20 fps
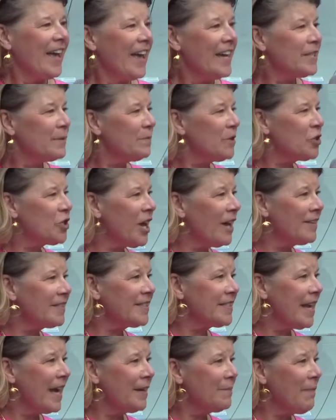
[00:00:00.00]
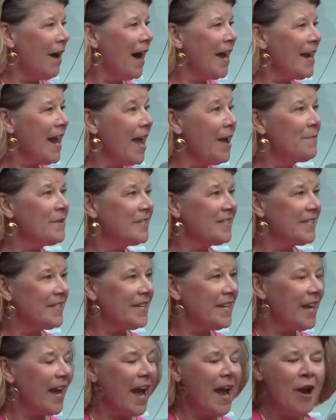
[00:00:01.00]
As Michelle said, my name is
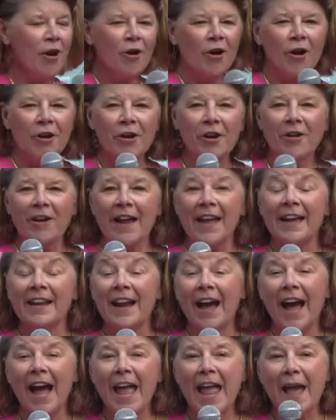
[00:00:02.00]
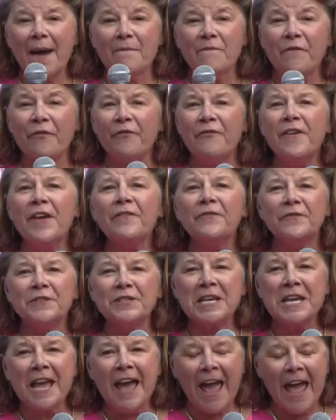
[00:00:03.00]
D.K. Hirner, and I am
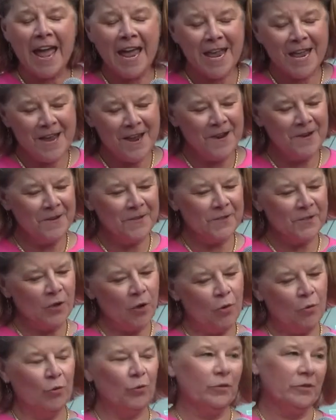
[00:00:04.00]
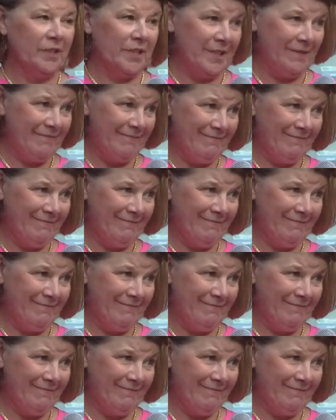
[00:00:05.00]
58 years old. And